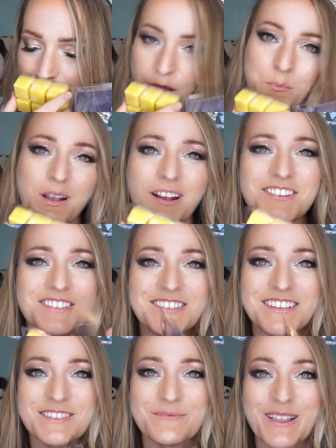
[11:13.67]
Oh my gosh, it
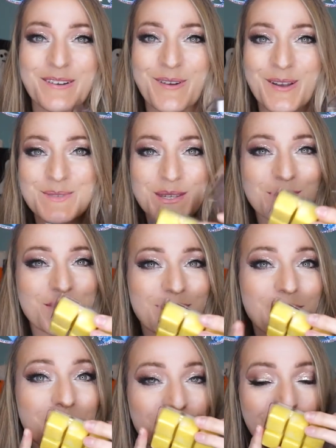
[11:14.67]
does smell like Pop
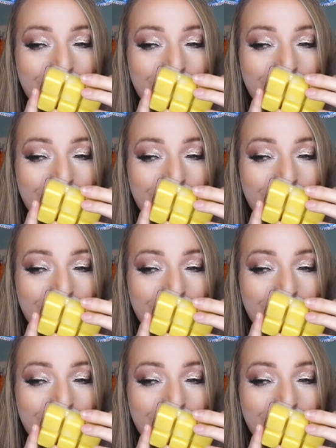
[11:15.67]
Century.